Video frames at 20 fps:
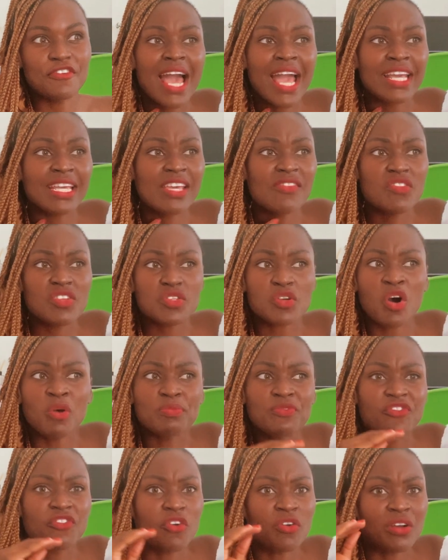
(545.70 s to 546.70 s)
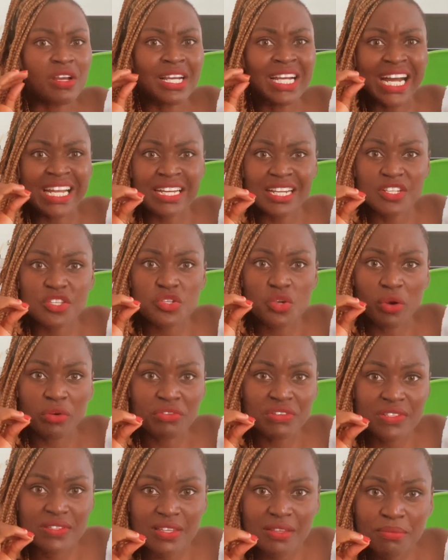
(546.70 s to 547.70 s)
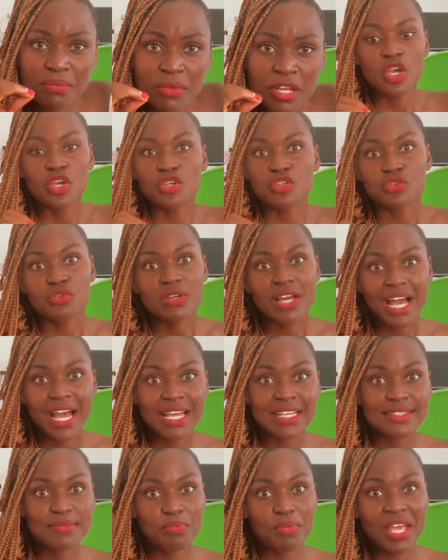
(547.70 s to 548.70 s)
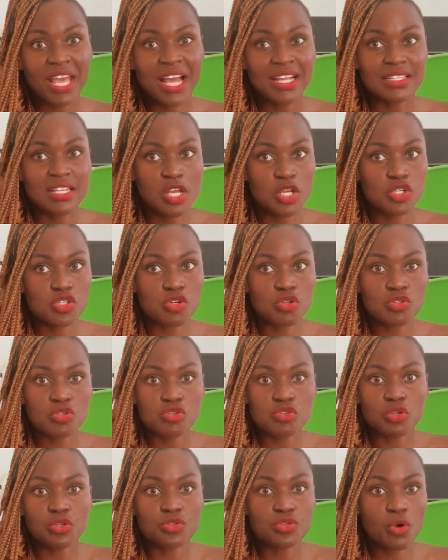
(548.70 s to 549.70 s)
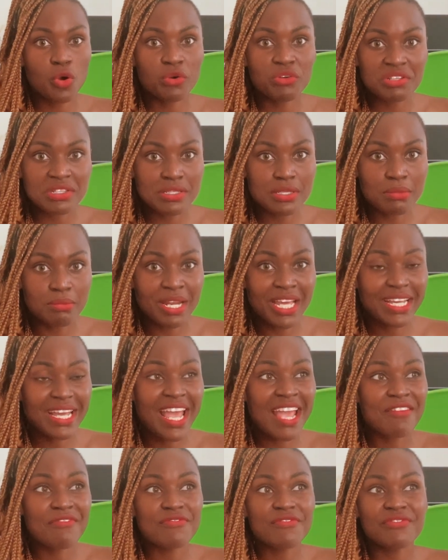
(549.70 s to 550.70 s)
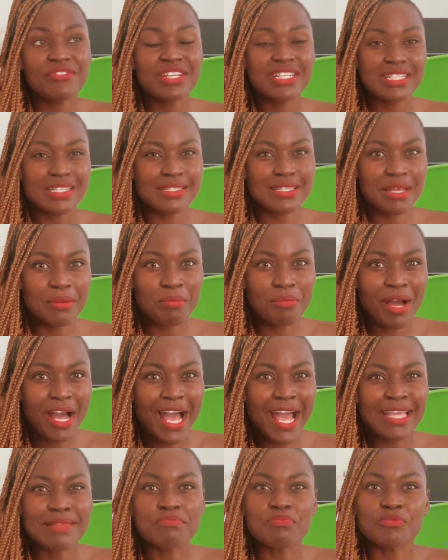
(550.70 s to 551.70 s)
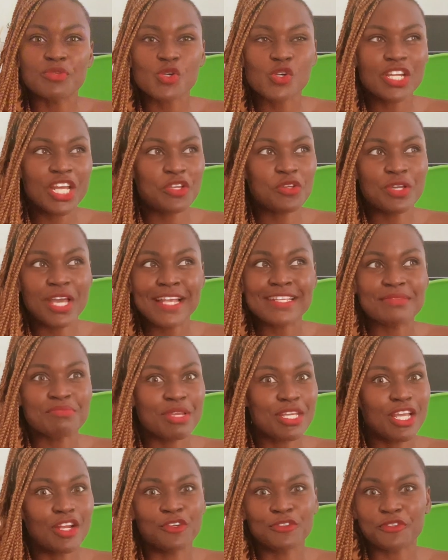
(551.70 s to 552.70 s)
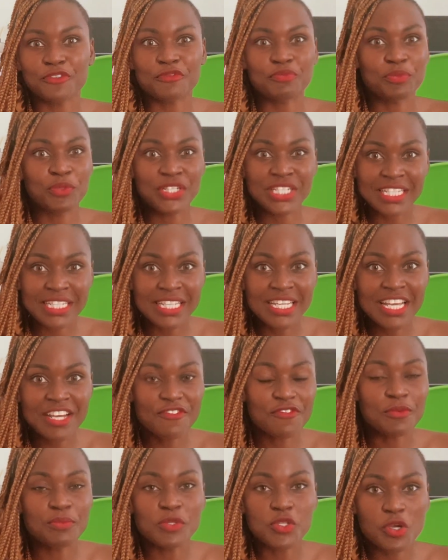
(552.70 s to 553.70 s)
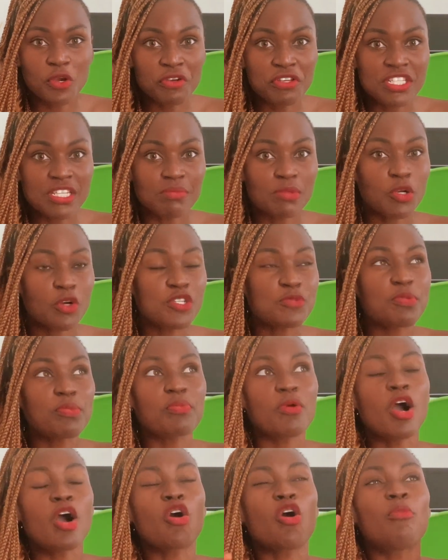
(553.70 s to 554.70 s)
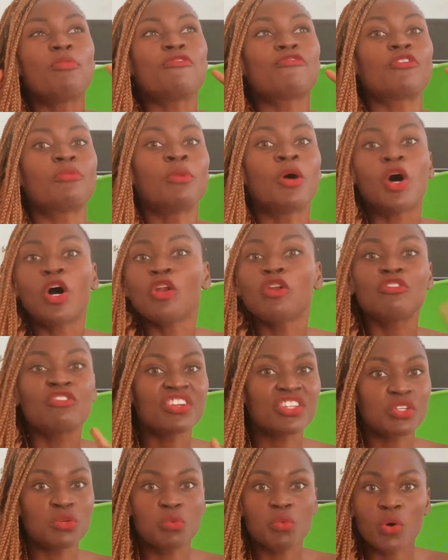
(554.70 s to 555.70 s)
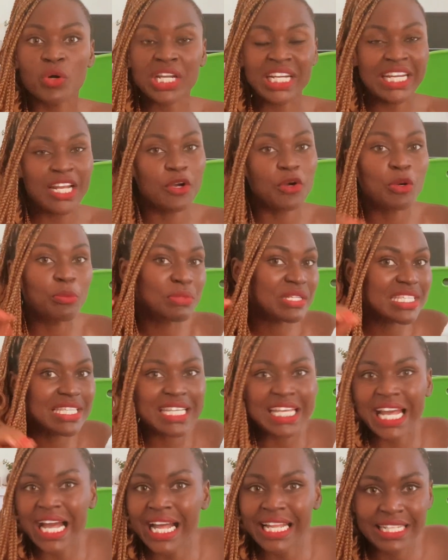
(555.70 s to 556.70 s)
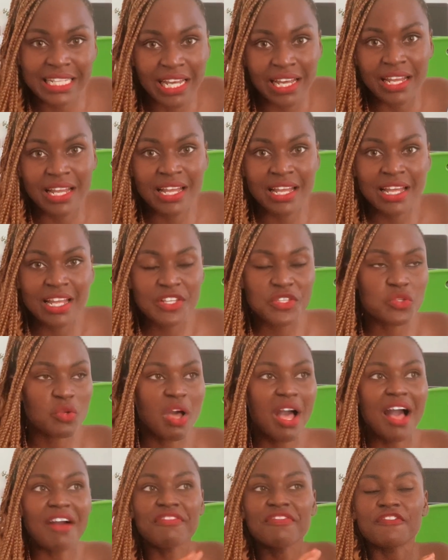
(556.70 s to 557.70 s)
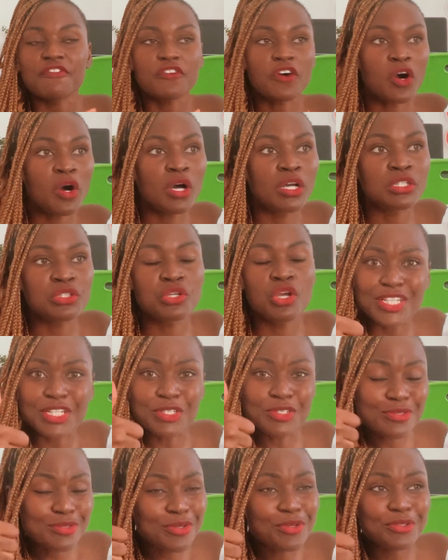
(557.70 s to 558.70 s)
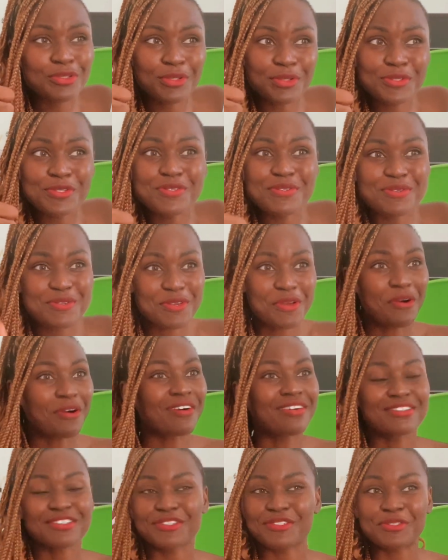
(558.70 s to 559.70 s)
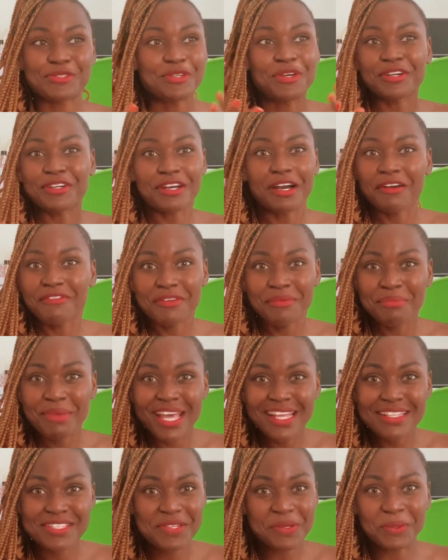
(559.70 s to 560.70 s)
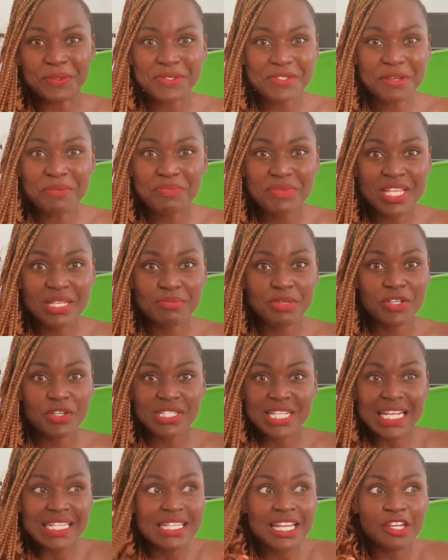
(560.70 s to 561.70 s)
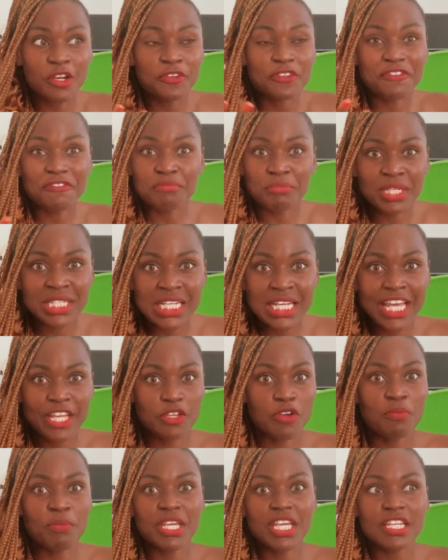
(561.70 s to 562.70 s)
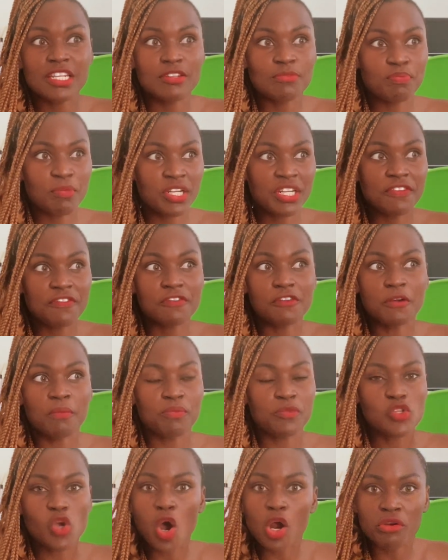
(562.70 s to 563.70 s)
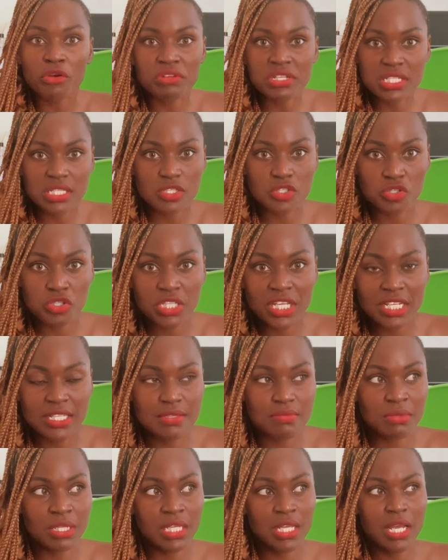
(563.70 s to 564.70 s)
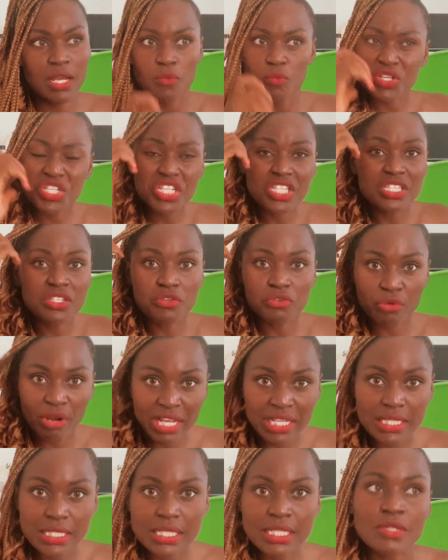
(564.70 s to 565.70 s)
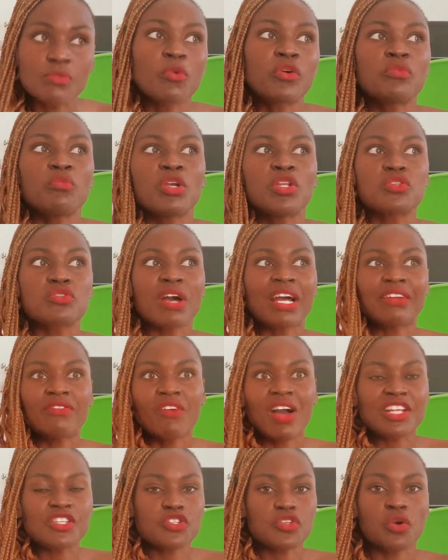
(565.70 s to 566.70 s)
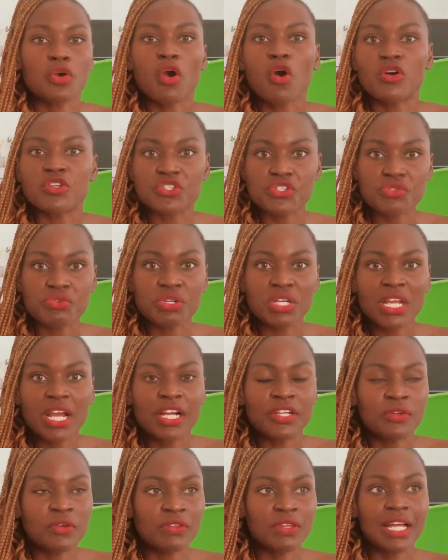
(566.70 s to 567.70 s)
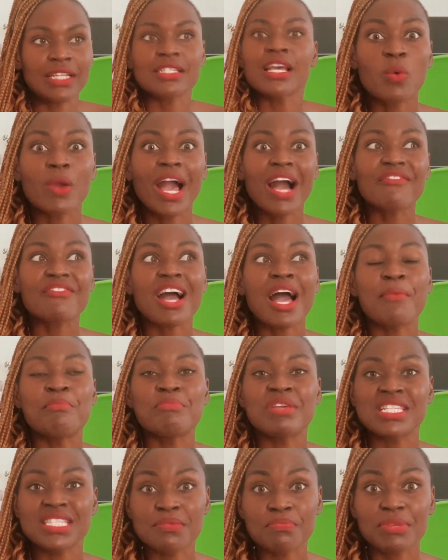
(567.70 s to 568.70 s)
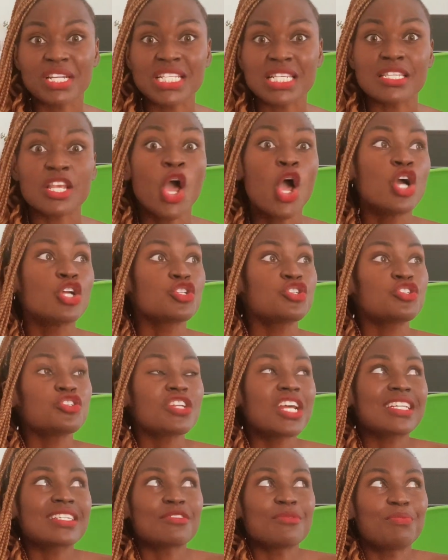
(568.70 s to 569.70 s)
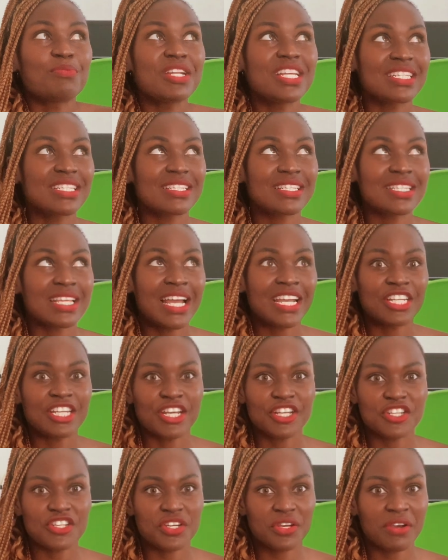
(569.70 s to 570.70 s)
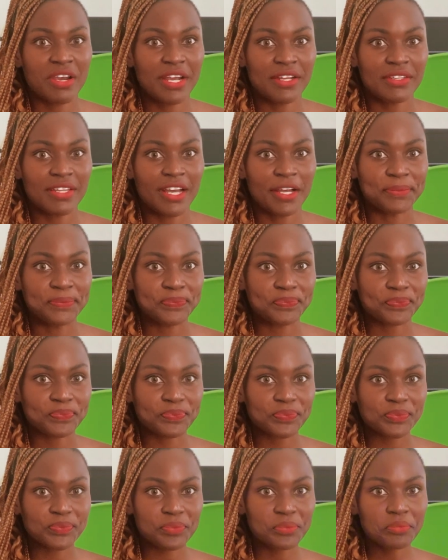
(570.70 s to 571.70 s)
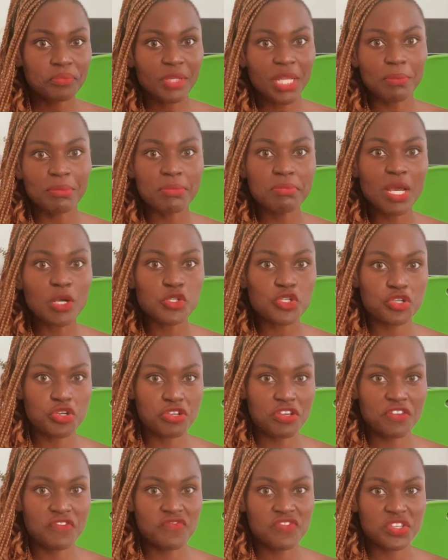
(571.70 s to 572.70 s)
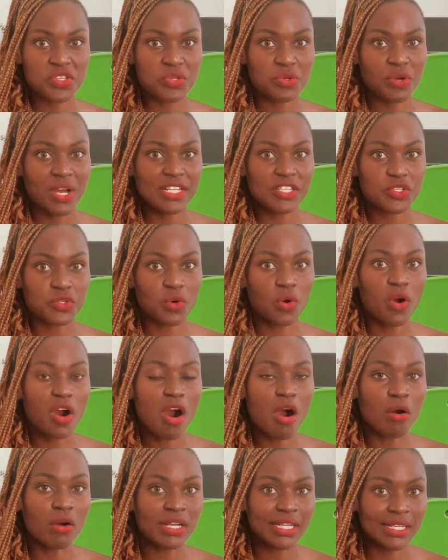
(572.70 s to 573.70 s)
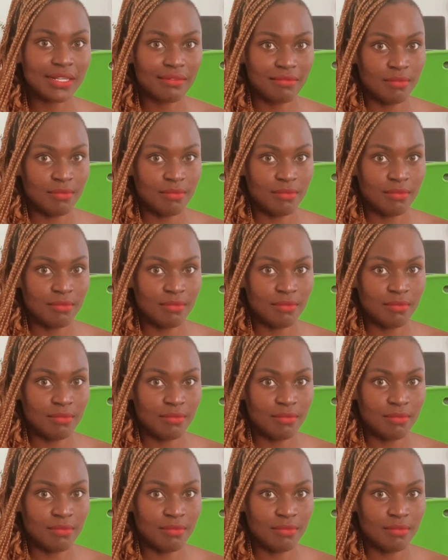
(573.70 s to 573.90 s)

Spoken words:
I give it up for Ghana tourism. You guys pay attention to your tourism. Like every December, I'm sure that you guys make a lot of money from tourism, because people are coming from all over the world and they are coming to Ghana to have fun. Kudos to your government or something, because that's a lot of money. Like you're making money from tourists. Do you get me? Which is great. It's one way to advance your country and all that. We have amazing places. Do you know there are some places that in Nigeria that maybe I'll show you a video I saw on